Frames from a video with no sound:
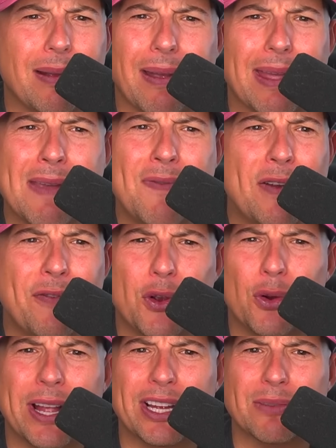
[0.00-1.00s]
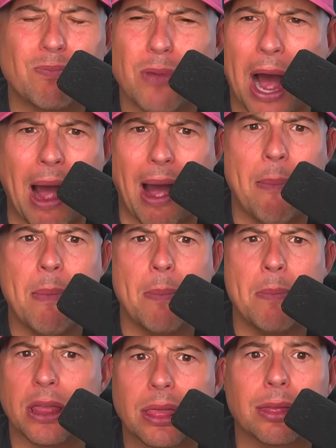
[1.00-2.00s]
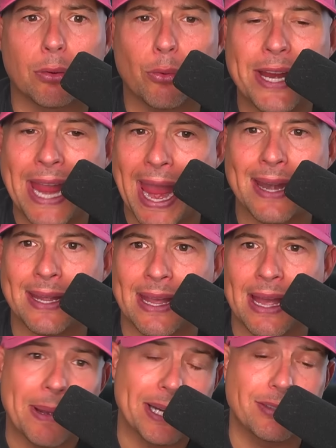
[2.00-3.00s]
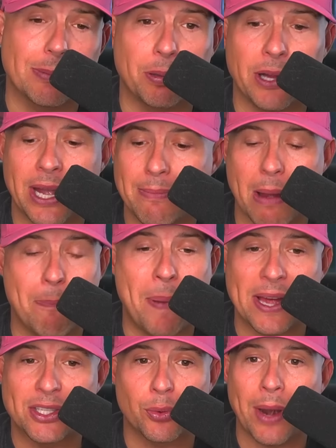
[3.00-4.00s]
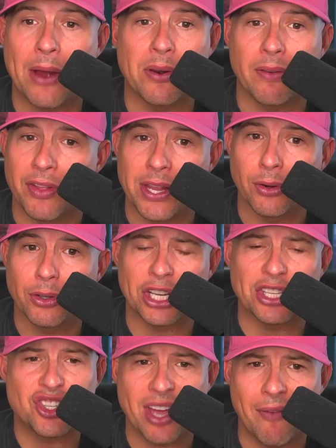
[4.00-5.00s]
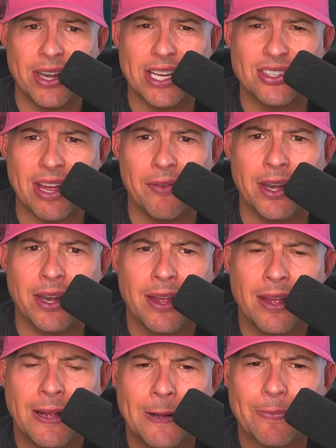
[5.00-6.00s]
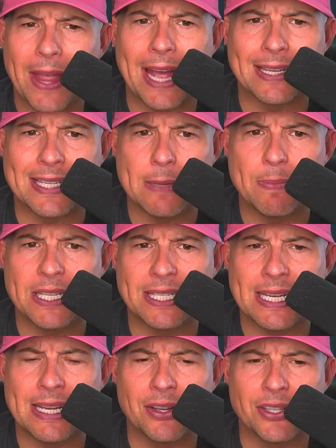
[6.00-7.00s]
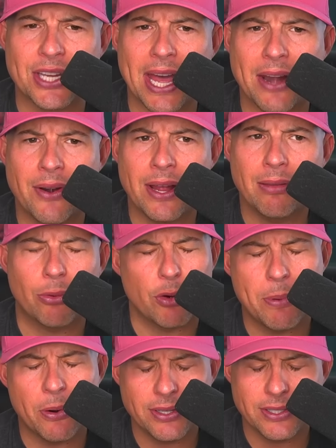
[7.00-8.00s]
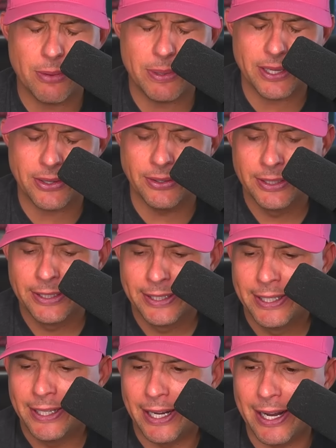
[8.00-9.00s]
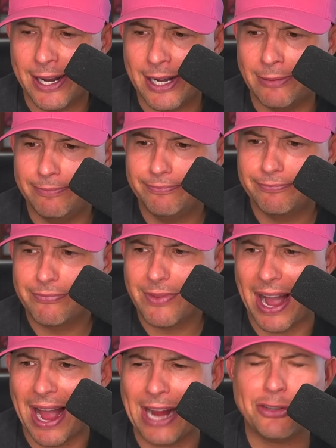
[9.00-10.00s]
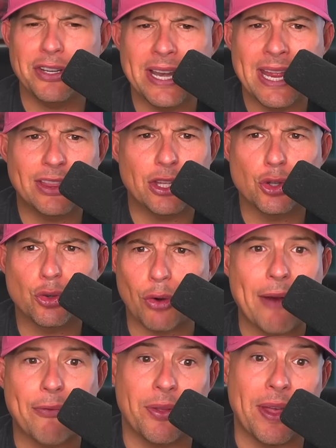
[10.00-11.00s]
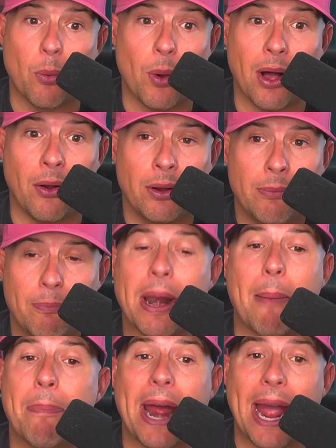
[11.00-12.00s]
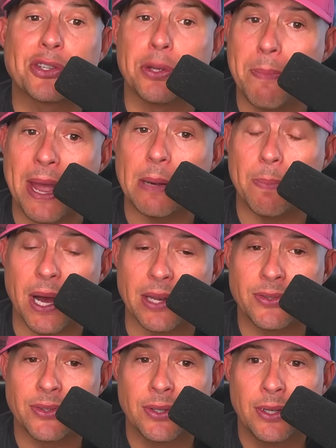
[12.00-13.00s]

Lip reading: even if you're like I'm a three handicap. Actually played my best round of the year. Shot 77 at TPC on Saturday. Three birdies, no big deal. Uh, I actually didn't hit the driver that well, but I actually made putts.